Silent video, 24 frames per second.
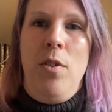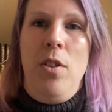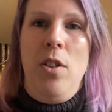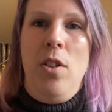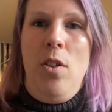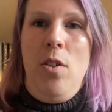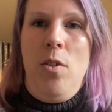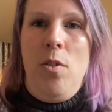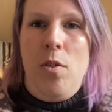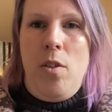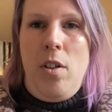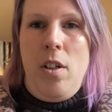
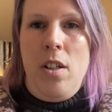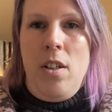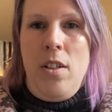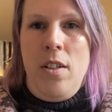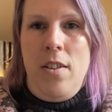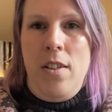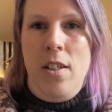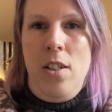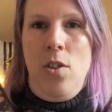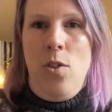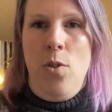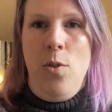yoke
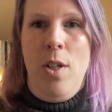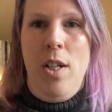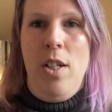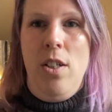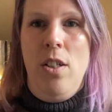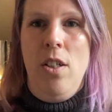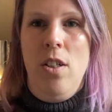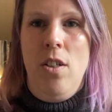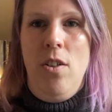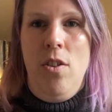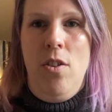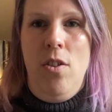
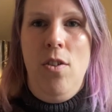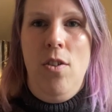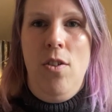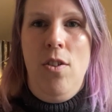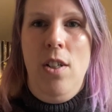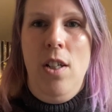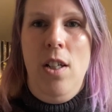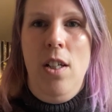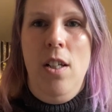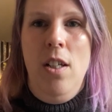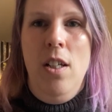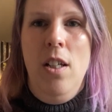situation, because you
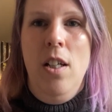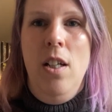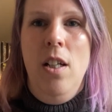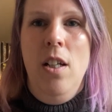see,